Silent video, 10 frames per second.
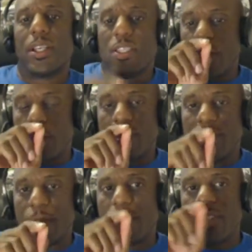some
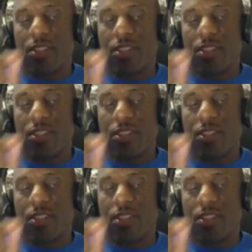different